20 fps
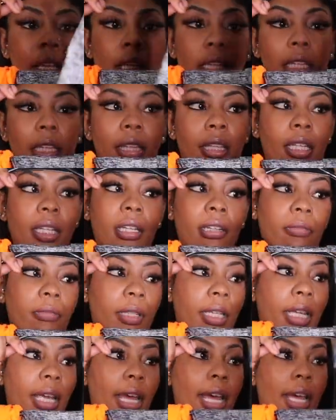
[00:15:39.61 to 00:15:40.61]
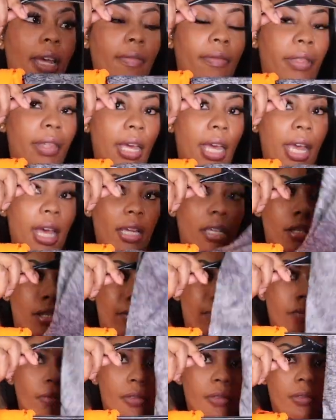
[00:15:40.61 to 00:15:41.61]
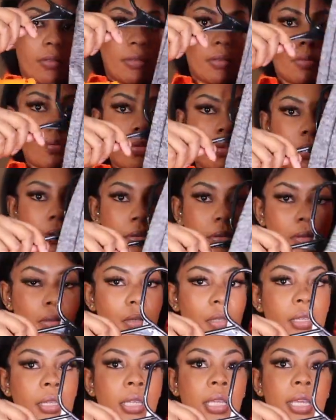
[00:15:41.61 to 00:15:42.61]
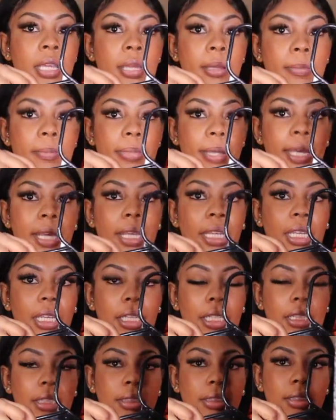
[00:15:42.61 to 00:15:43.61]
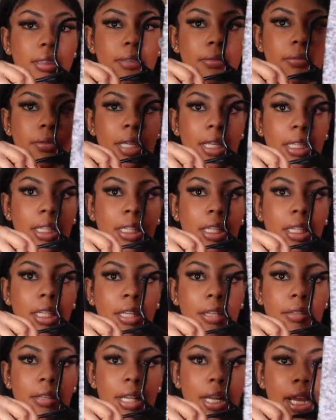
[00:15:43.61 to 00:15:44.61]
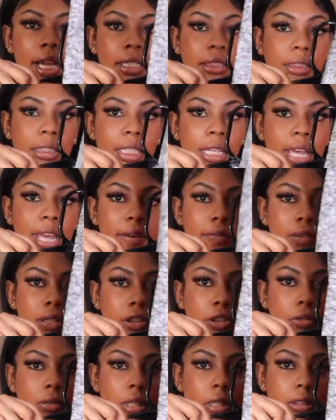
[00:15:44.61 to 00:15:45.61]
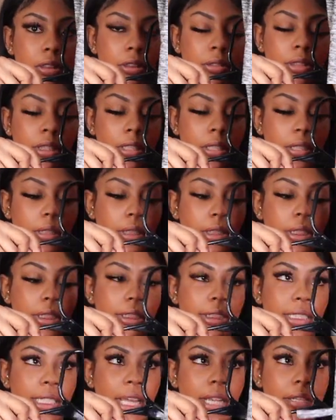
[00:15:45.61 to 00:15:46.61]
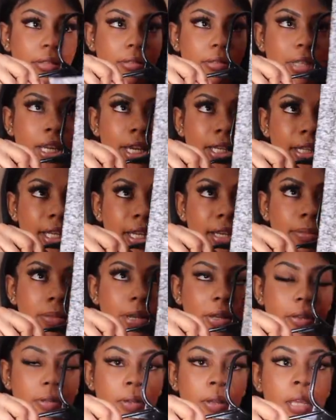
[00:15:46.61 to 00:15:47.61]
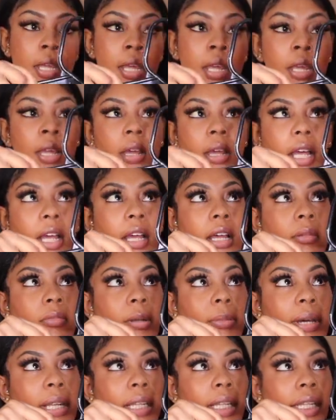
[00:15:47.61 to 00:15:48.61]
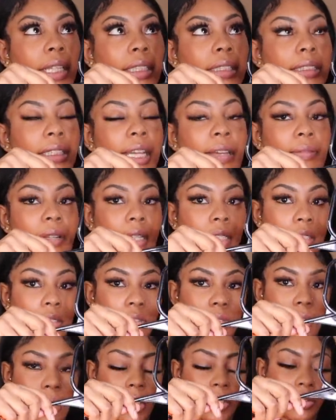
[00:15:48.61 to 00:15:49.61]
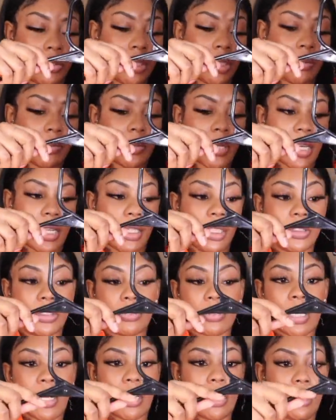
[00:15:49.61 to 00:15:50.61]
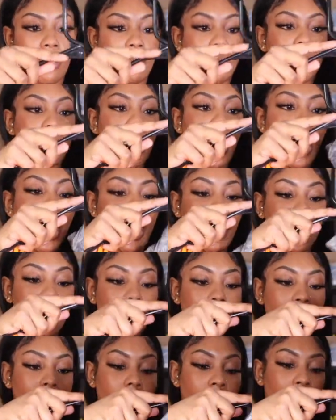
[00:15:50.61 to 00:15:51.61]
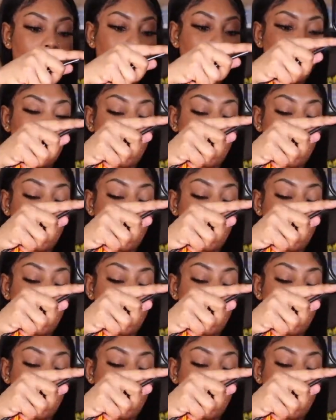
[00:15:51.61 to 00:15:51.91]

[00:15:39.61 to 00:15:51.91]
And then we have the actual pants right here that actually have a drawstring on these. And I do like that about um, my leggings have like a drawstring where I could draw them tighter.